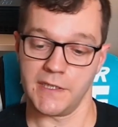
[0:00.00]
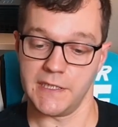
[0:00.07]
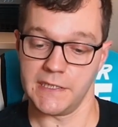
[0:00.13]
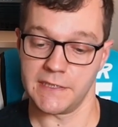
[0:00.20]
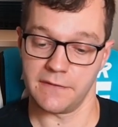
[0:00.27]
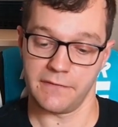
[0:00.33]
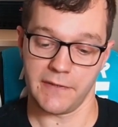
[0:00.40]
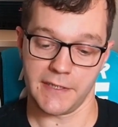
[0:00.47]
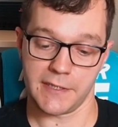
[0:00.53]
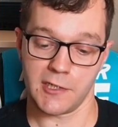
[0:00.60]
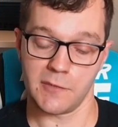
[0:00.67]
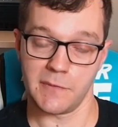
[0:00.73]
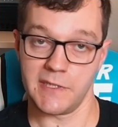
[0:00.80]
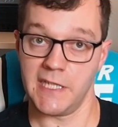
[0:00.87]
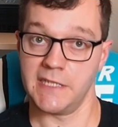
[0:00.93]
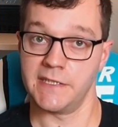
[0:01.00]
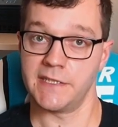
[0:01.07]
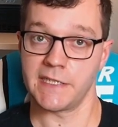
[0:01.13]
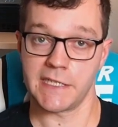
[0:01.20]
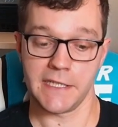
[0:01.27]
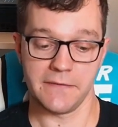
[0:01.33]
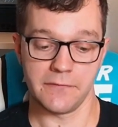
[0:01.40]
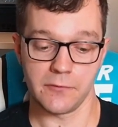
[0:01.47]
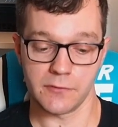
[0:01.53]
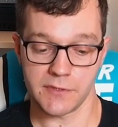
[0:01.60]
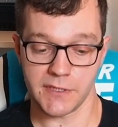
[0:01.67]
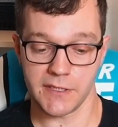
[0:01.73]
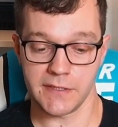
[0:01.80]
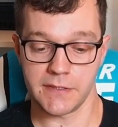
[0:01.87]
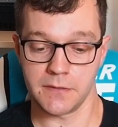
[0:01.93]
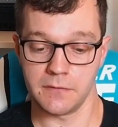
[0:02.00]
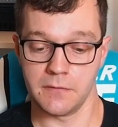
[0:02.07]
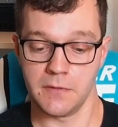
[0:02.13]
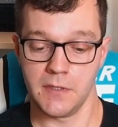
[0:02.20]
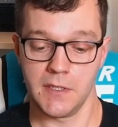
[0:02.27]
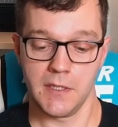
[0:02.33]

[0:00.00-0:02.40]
is a very common N64 title.